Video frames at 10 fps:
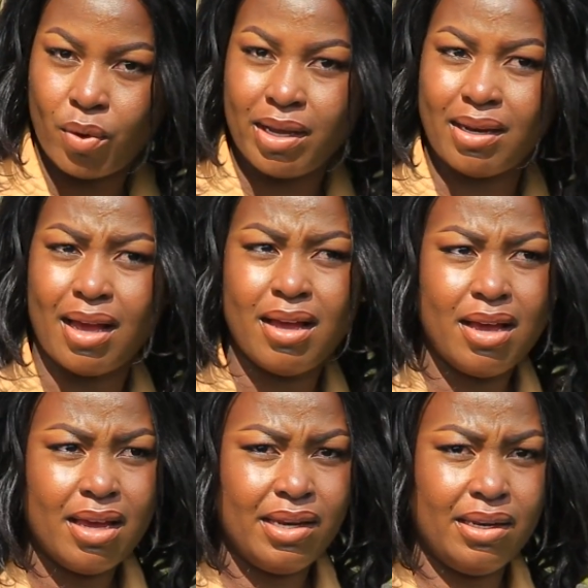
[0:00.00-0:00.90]
Kwenda
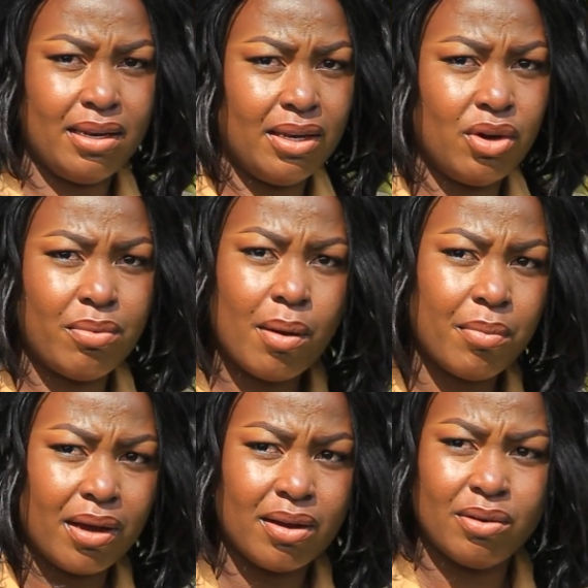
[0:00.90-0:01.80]

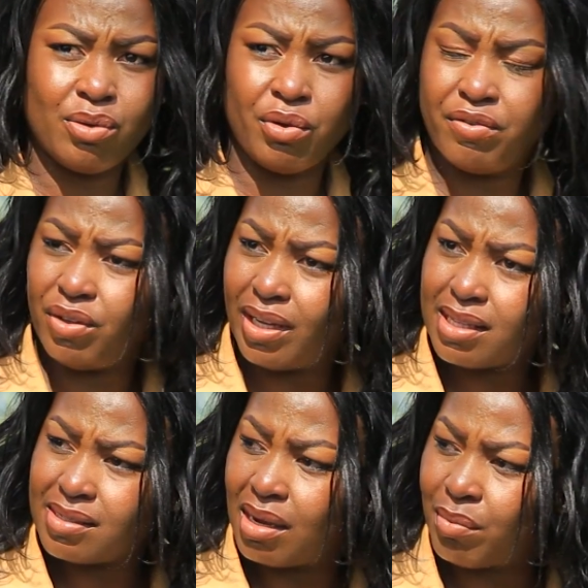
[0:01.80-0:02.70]
Yobamba, you
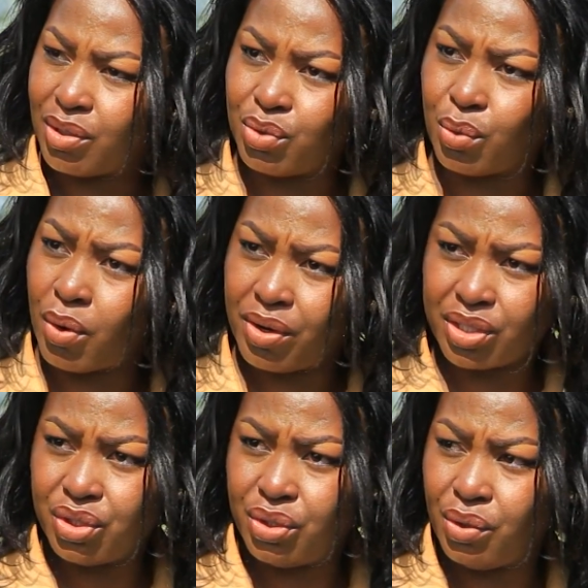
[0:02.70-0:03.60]
get someone to
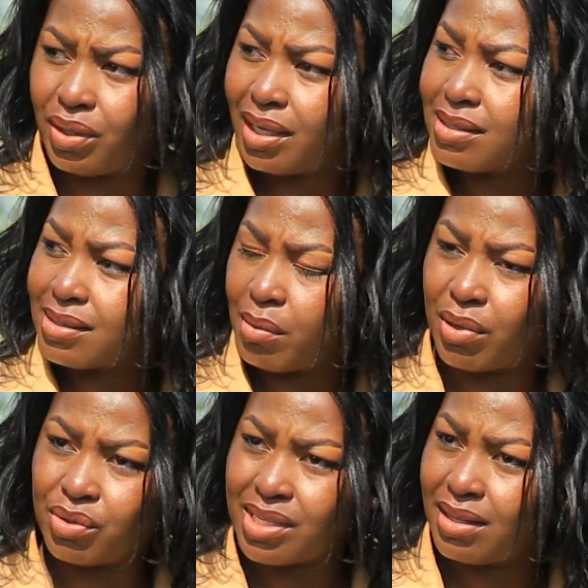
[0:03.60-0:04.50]
correct you, you get
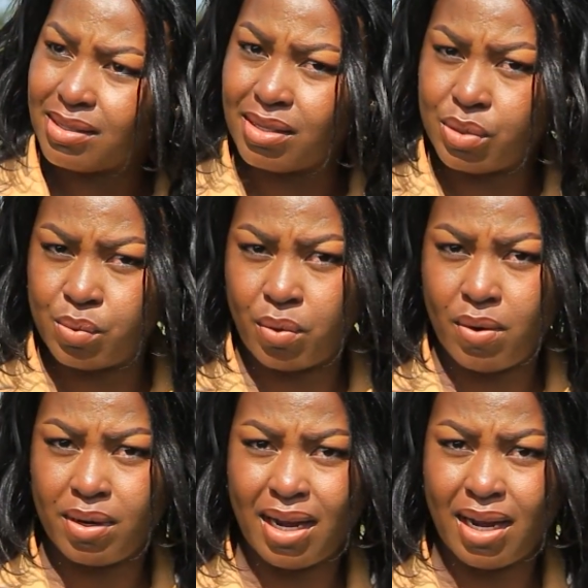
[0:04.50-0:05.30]
someone to say this is wrong.